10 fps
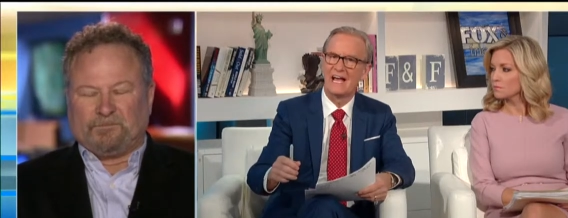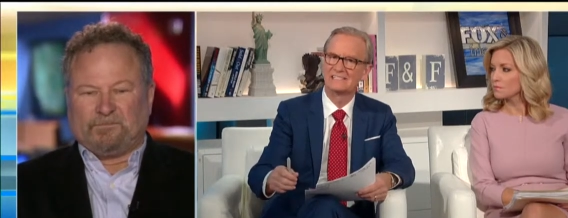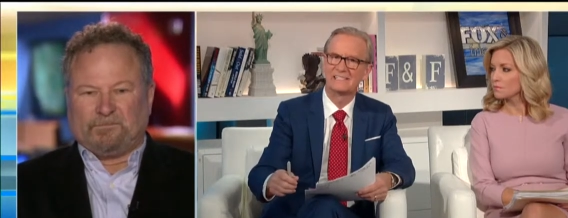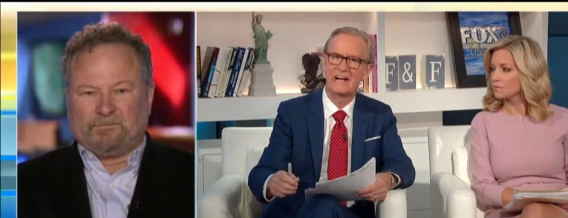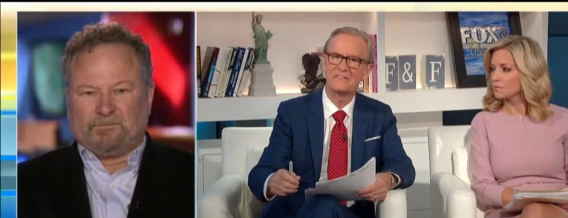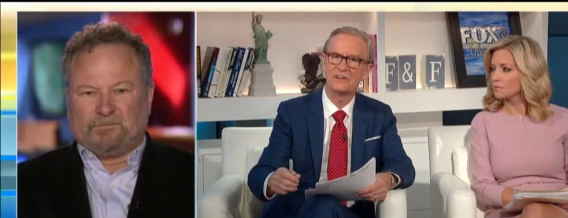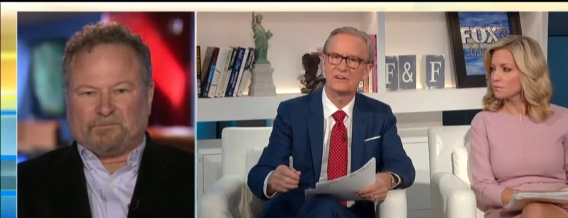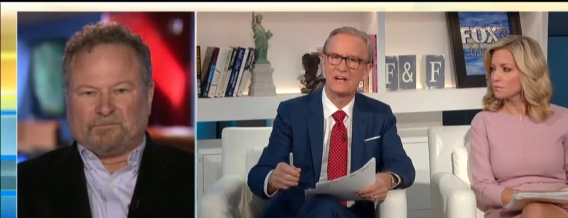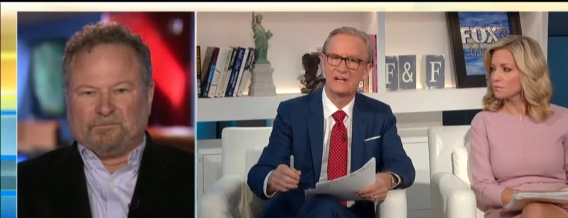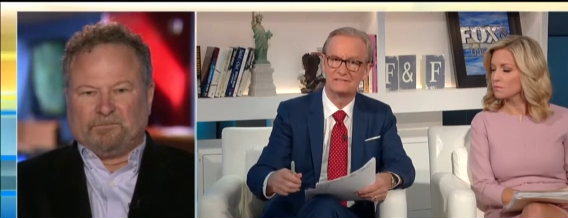Speaker 1: Has the
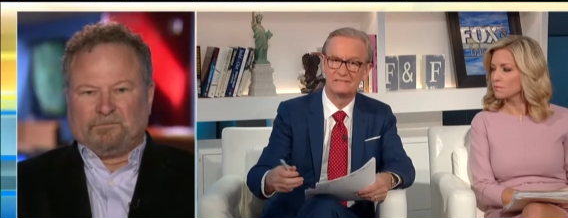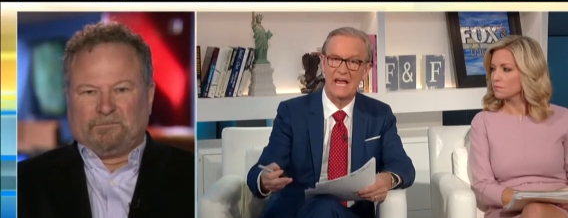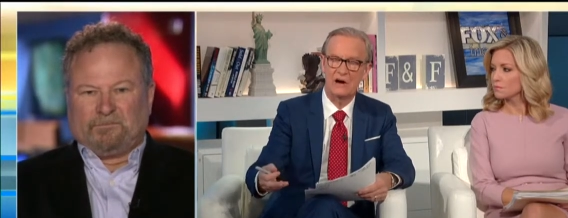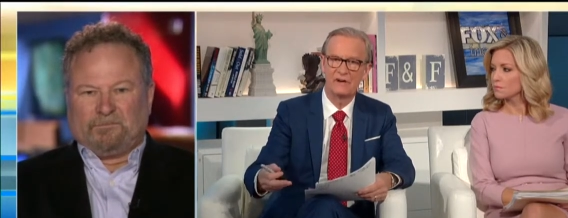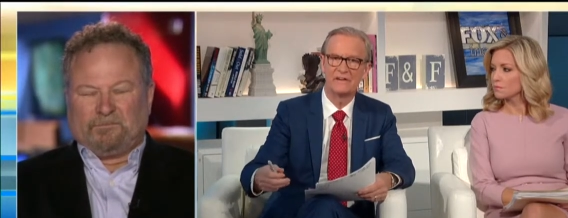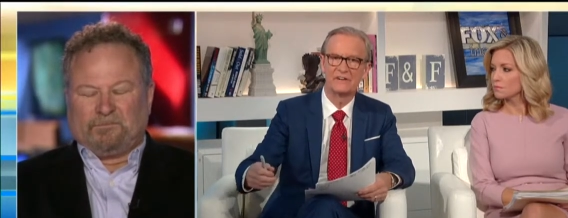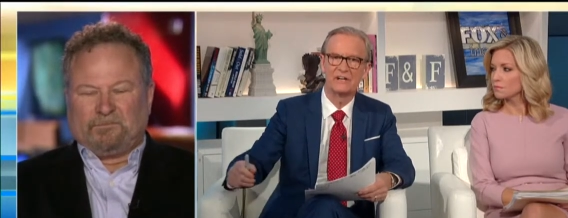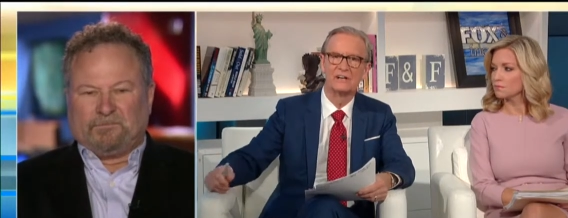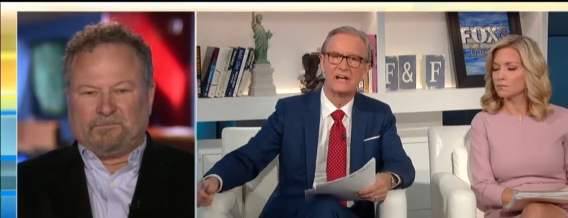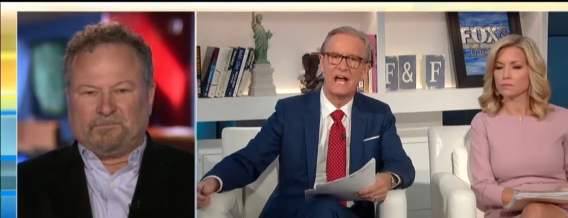governor, now
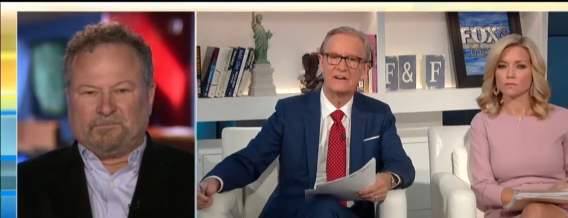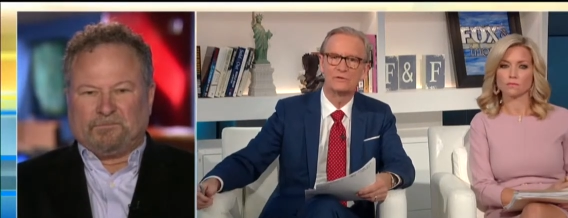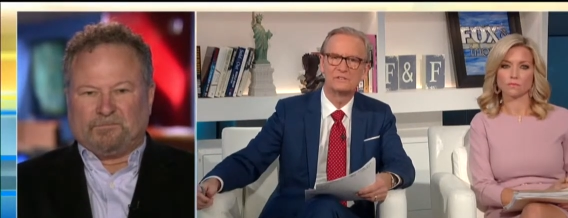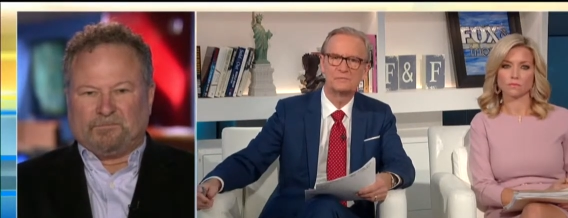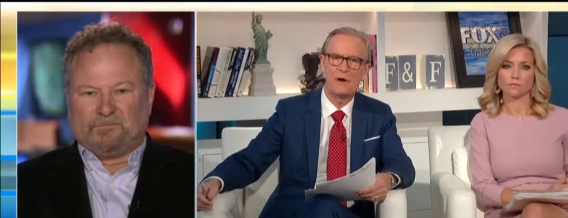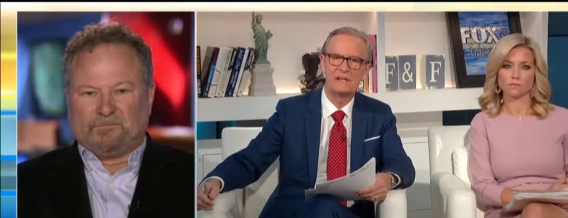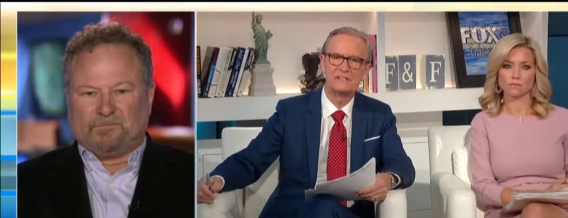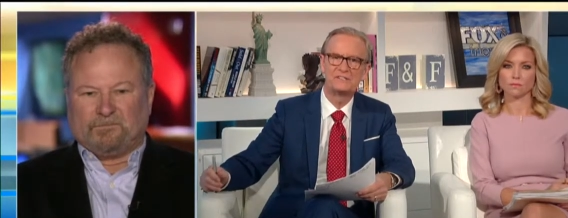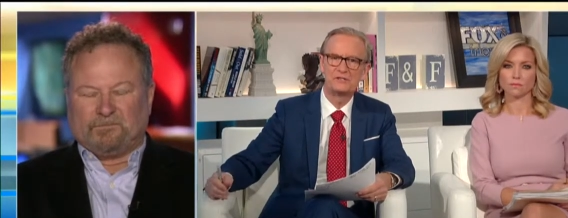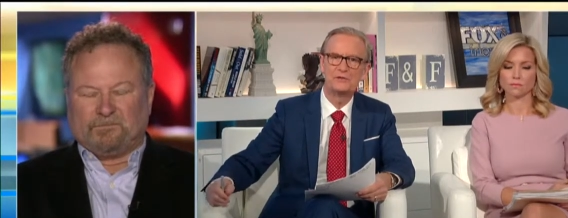governor, ever
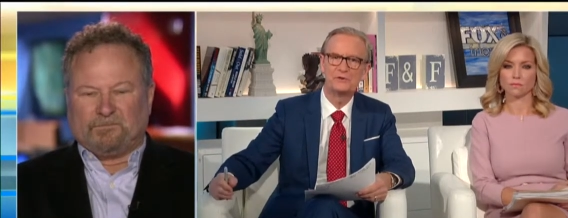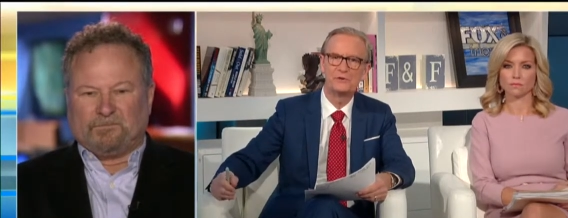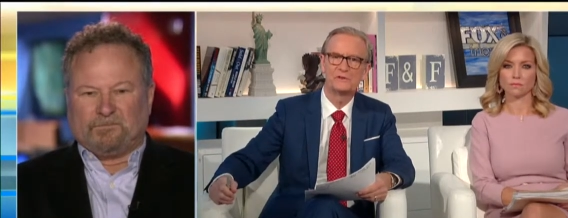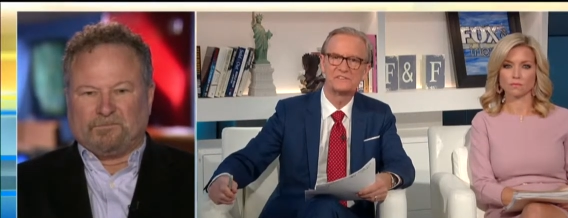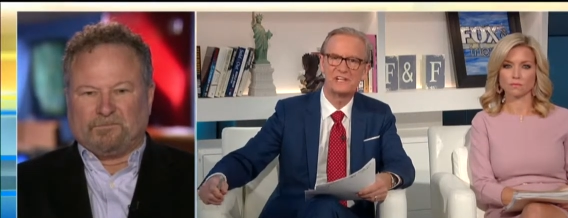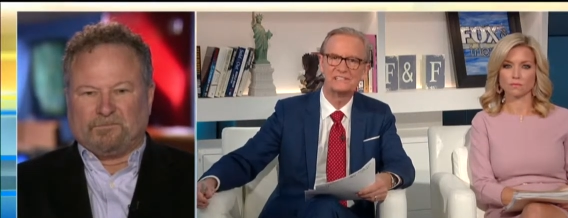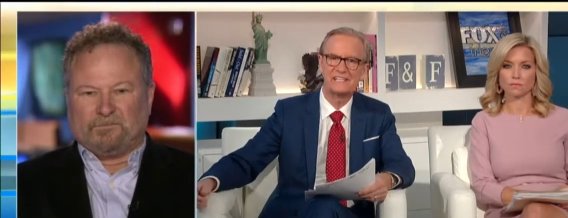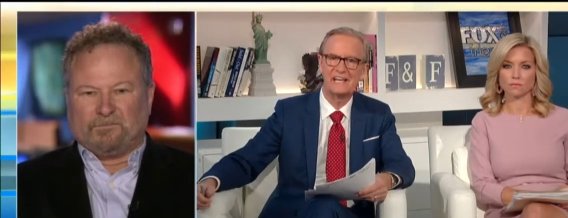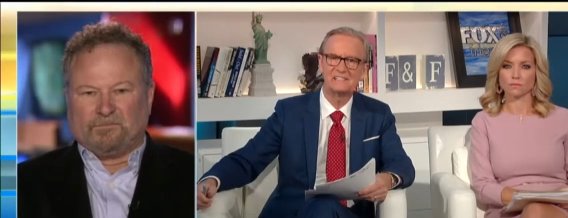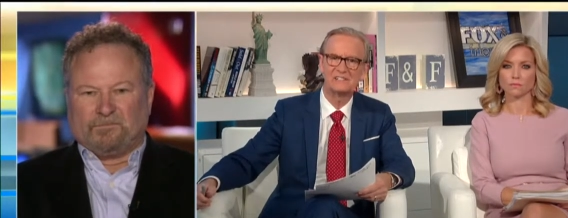responded to your
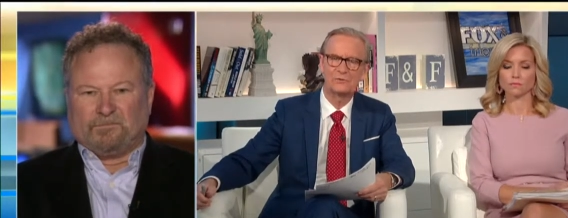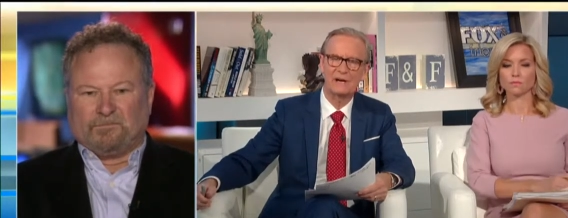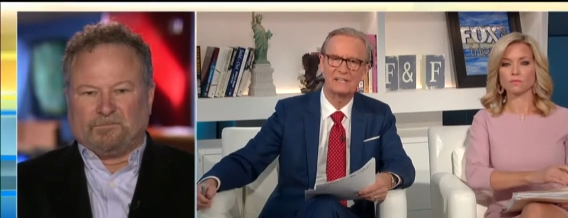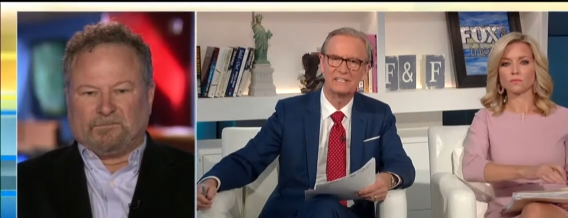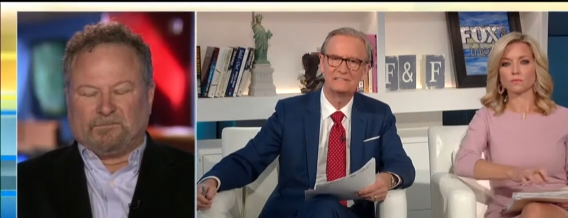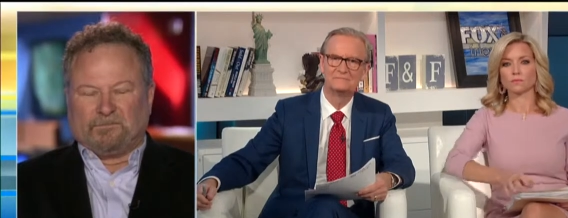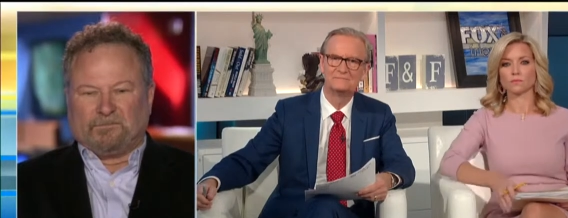son's case directly?